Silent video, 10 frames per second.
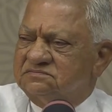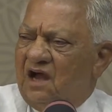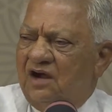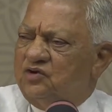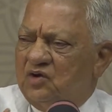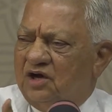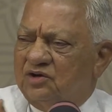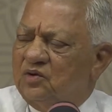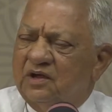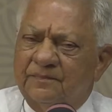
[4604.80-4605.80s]
I do
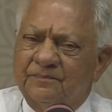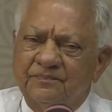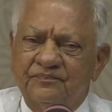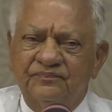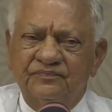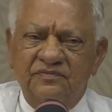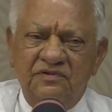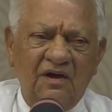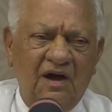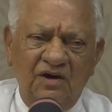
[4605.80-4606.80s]
not know him.
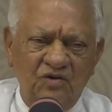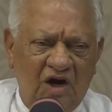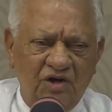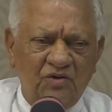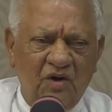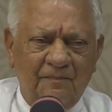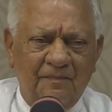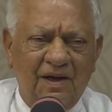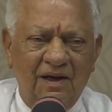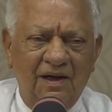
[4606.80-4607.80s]
I do not know
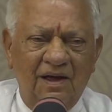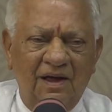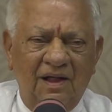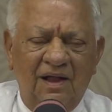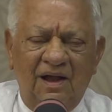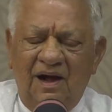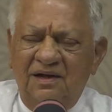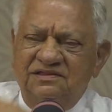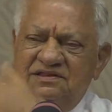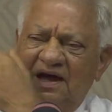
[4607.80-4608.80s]
Amma. And
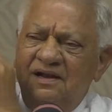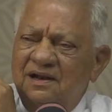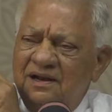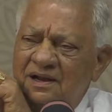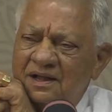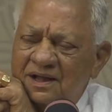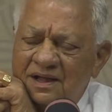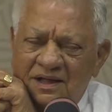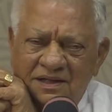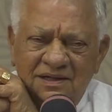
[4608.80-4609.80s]
then,
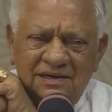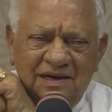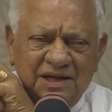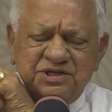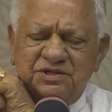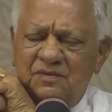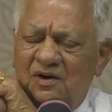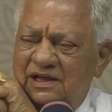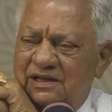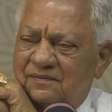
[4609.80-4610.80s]
next
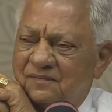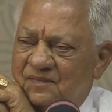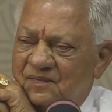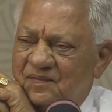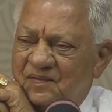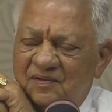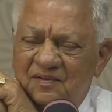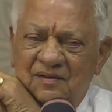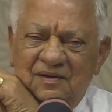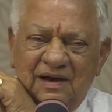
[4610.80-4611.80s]
morning,
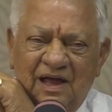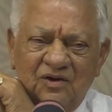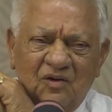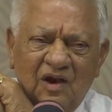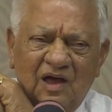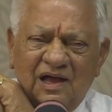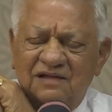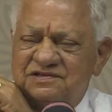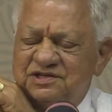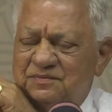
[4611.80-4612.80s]
9 o'clock, I
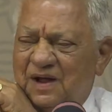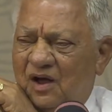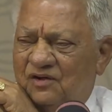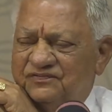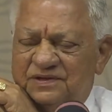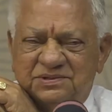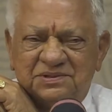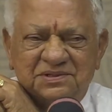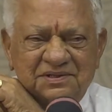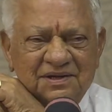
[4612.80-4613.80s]
was in my
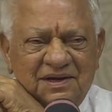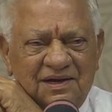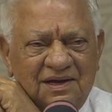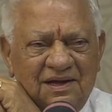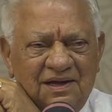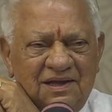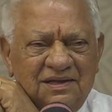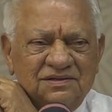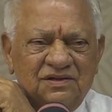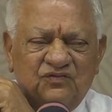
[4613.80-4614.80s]
office.
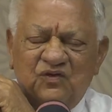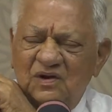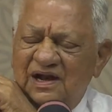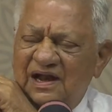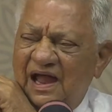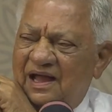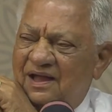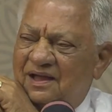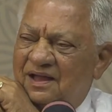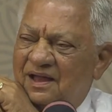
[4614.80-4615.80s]
The phone
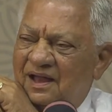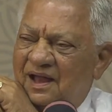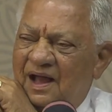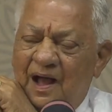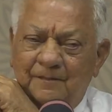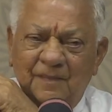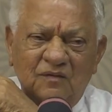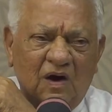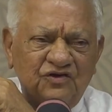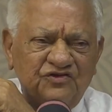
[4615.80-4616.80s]
rang.
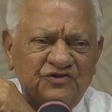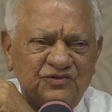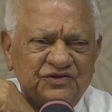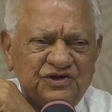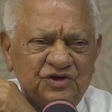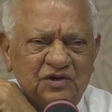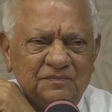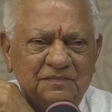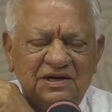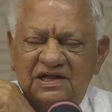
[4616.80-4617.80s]
Amma wants to see
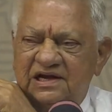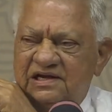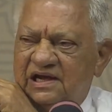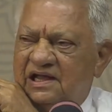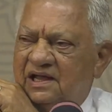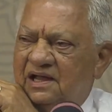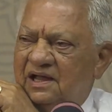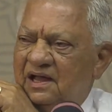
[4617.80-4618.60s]
you immediately.